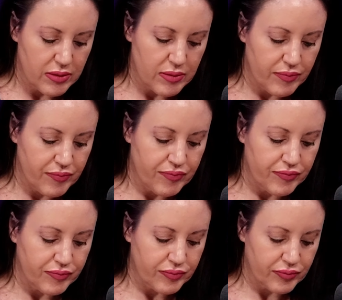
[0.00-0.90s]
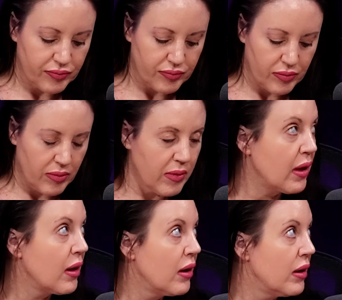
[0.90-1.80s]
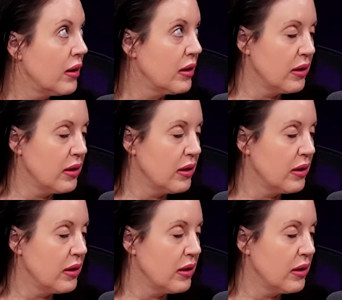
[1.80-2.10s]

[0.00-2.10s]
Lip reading: No one is speaking in this clip.